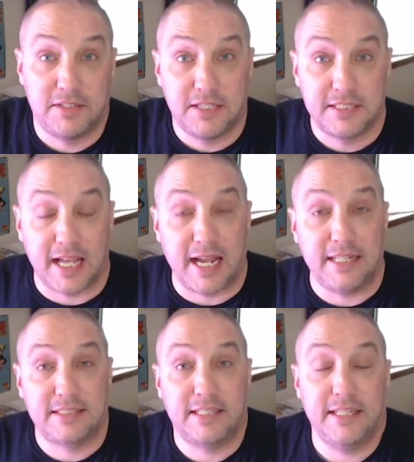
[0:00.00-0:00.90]

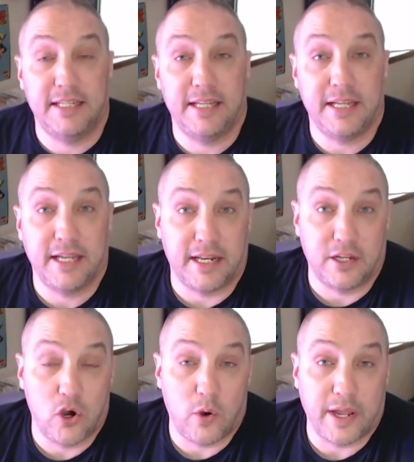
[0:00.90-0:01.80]
sightseeing and
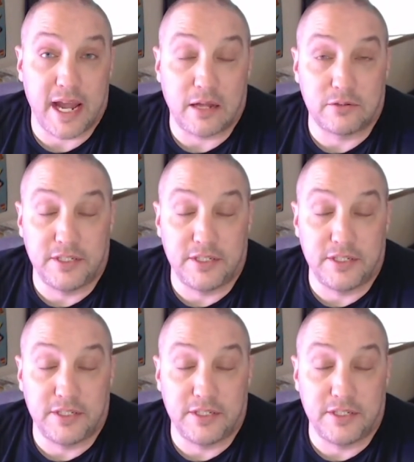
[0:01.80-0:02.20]
going out to